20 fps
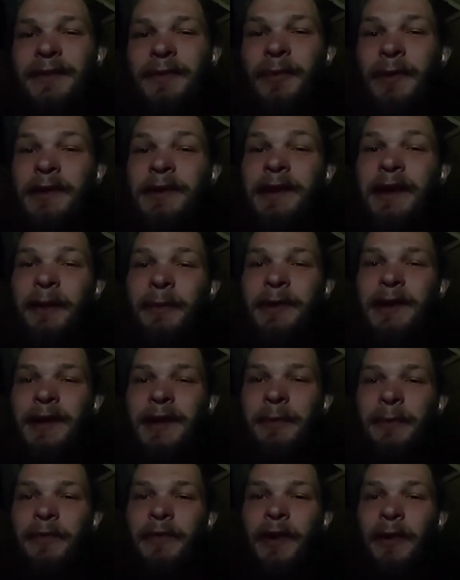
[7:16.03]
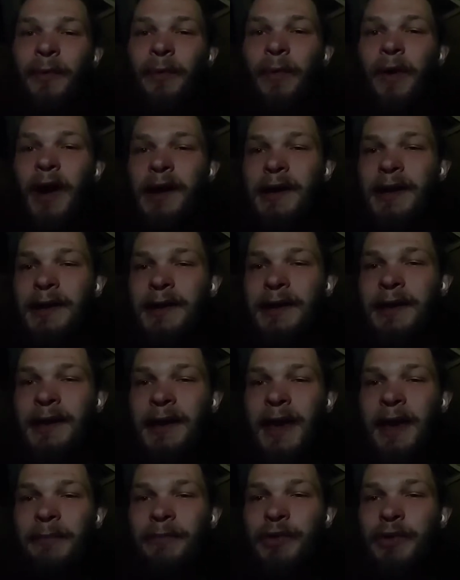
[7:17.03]
One day when he was out walking, he
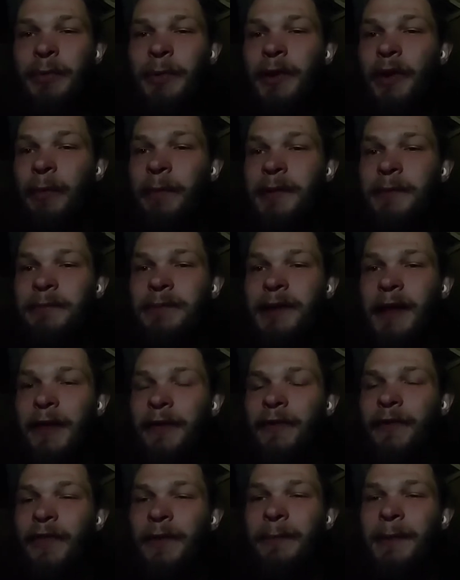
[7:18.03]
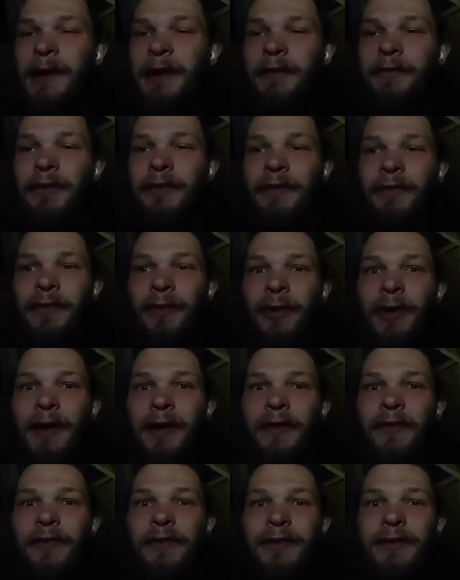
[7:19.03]
came to an open place in the middle of the
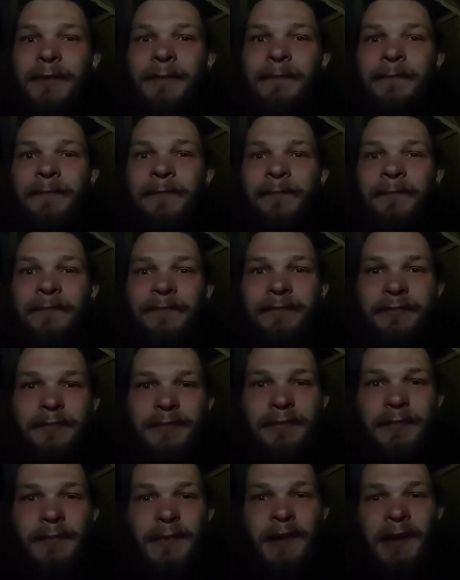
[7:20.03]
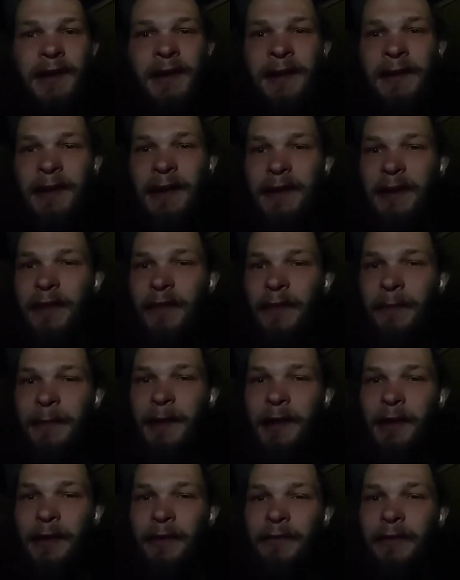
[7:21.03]
forest, and in the
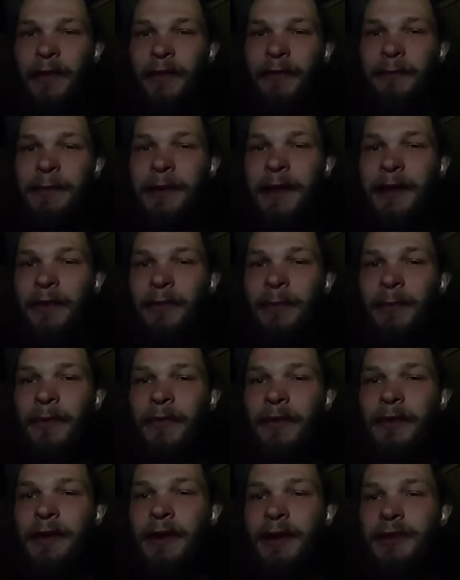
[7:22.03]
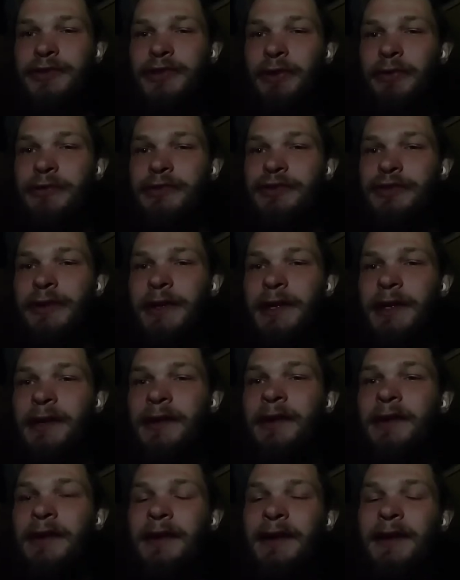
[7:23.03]
middle of this place was a large oak tree,
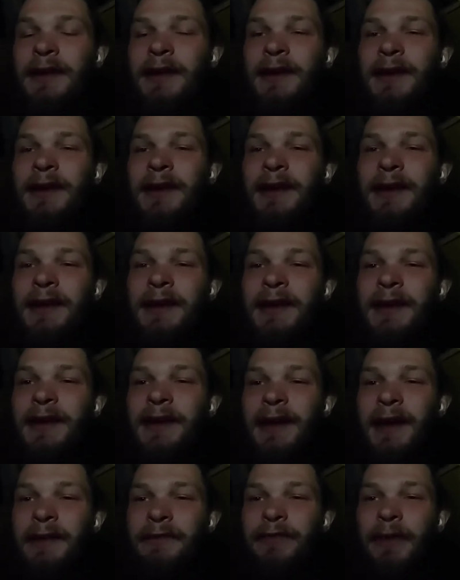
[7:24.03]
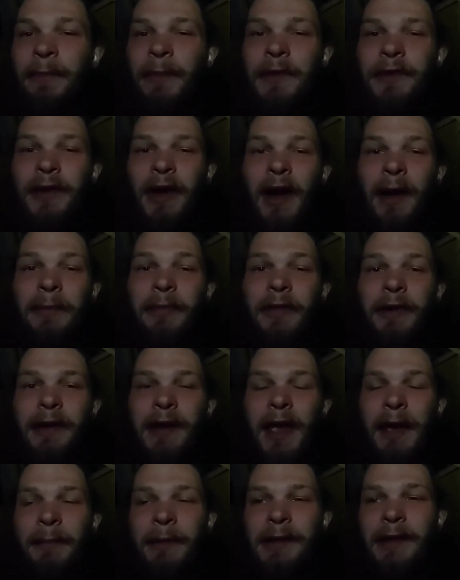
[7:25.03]
and from the top there
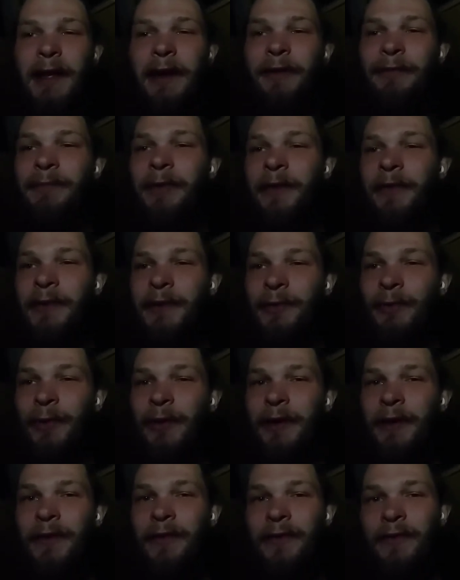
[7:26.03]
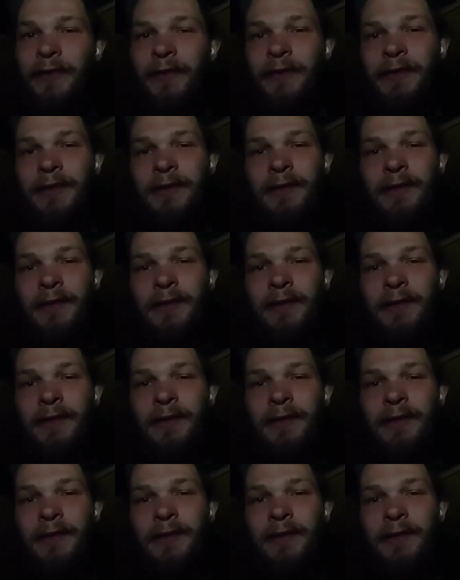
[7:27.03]
came a loud buzzing noise.